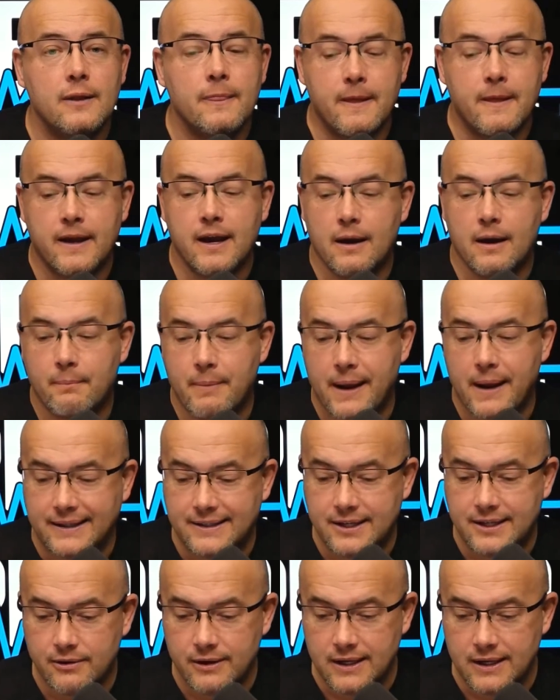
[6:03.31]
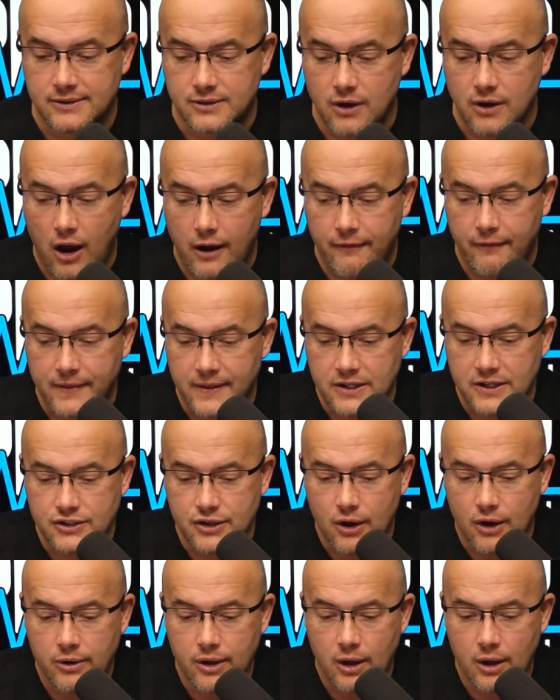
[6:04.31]
the gut bacteria is off, and these
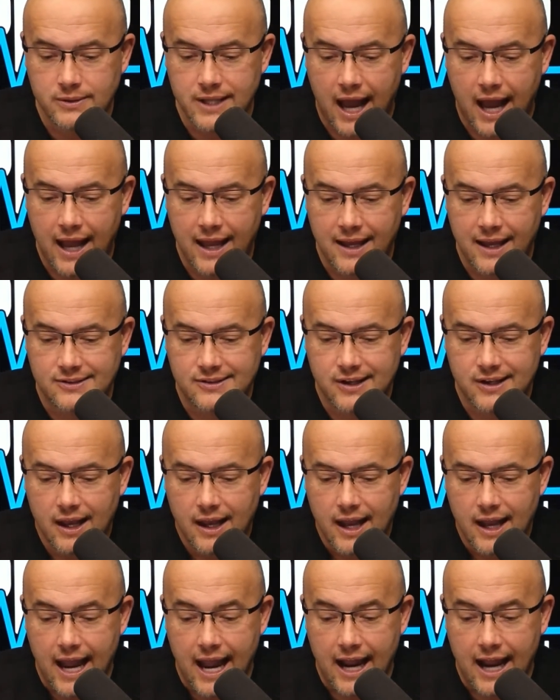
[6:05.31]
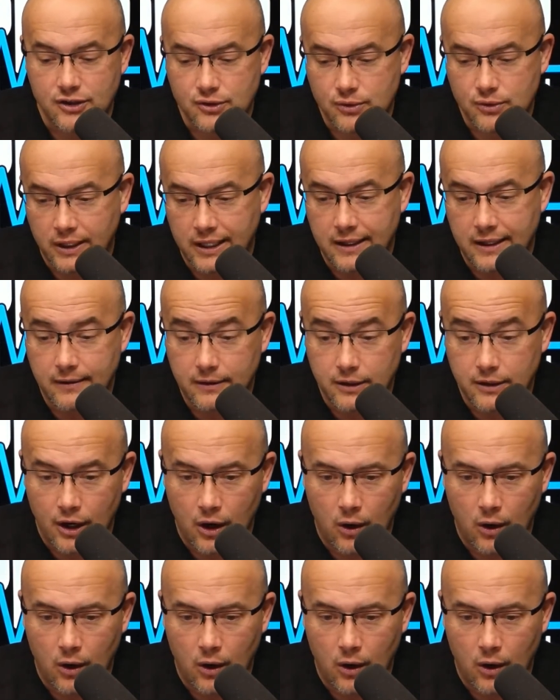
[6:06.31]
yo-yo diets actually,